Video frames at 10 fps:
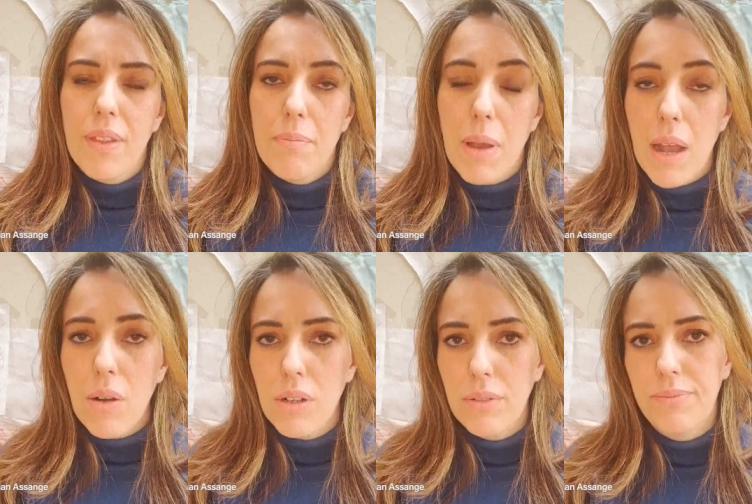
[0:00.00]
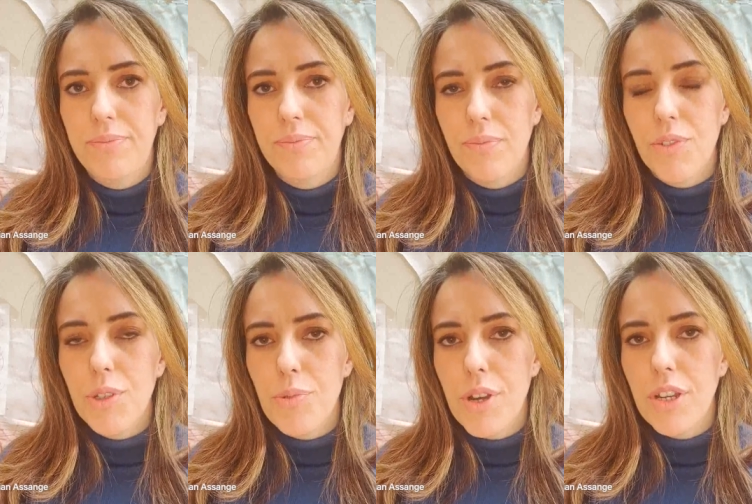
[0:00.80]
power to
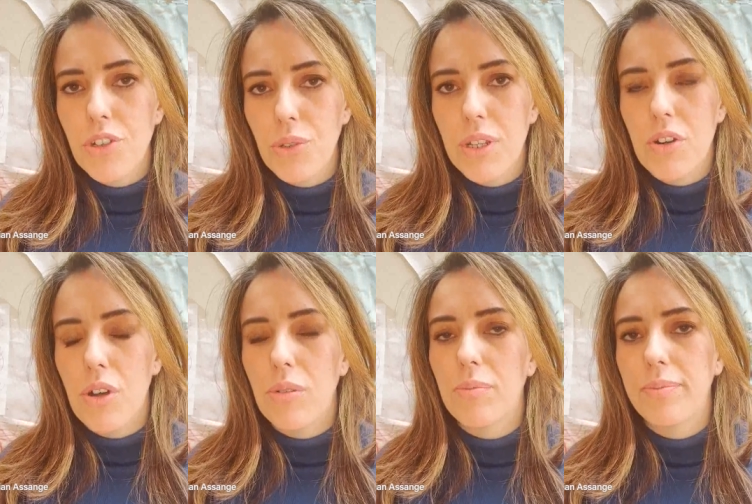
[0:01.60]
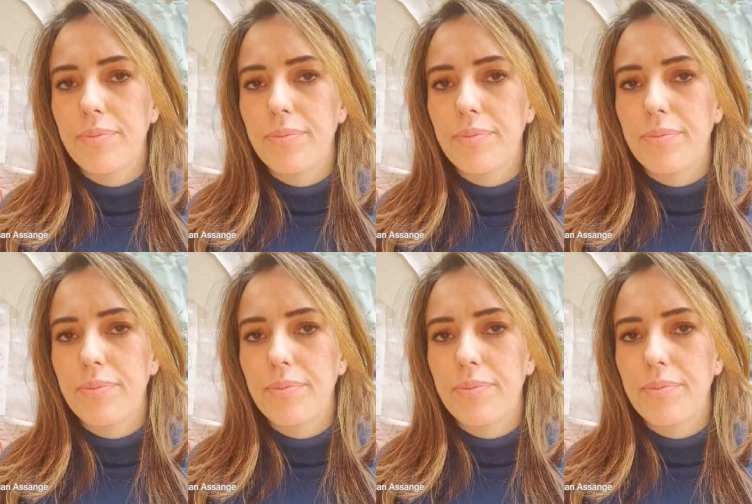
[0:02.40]
bring Julian home.